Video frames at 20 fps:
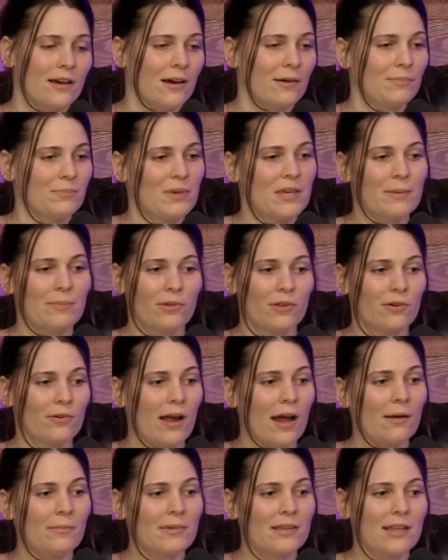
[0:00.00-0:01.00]
people
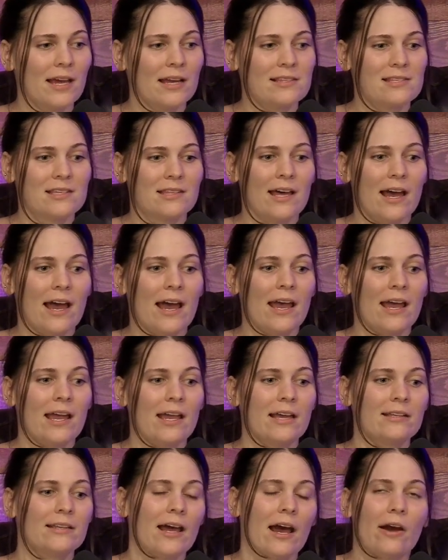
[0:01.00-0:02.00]
around me that I did that,
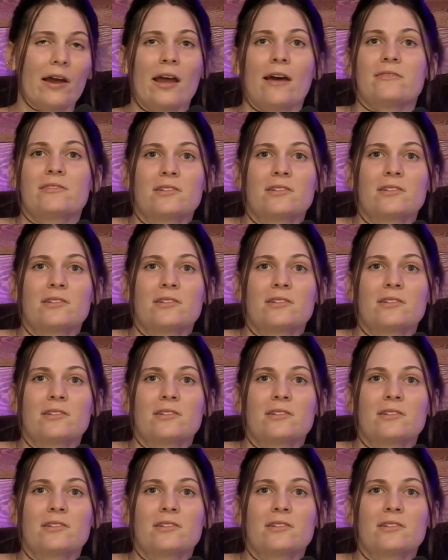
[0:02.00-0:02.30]
and now I have